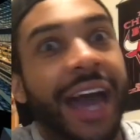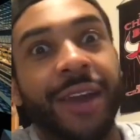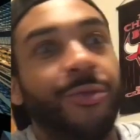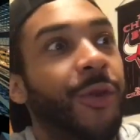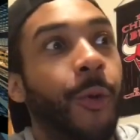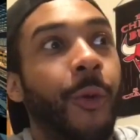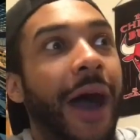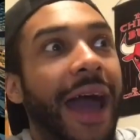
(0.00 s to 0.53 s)
I don't
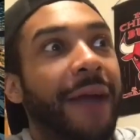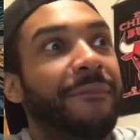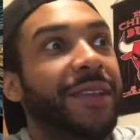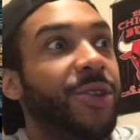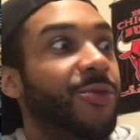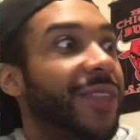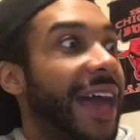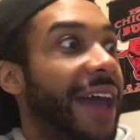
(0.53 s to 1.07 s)
know why. I've been
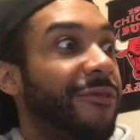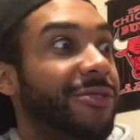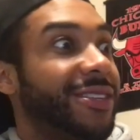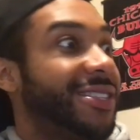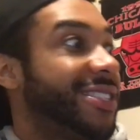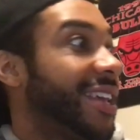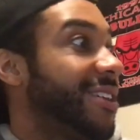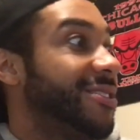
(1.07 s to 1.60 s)
doing that every
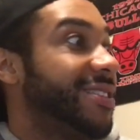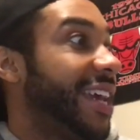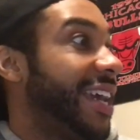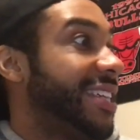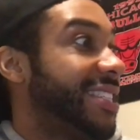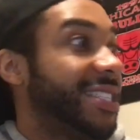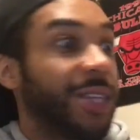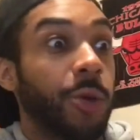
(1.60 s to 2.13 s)
single
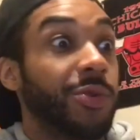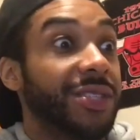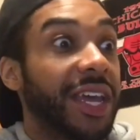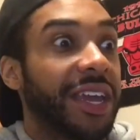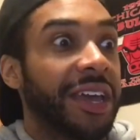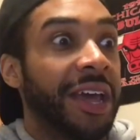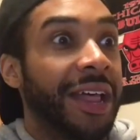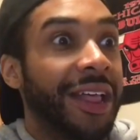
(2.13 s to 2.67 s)
day since I was
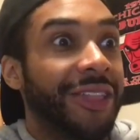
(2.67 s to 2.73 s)
like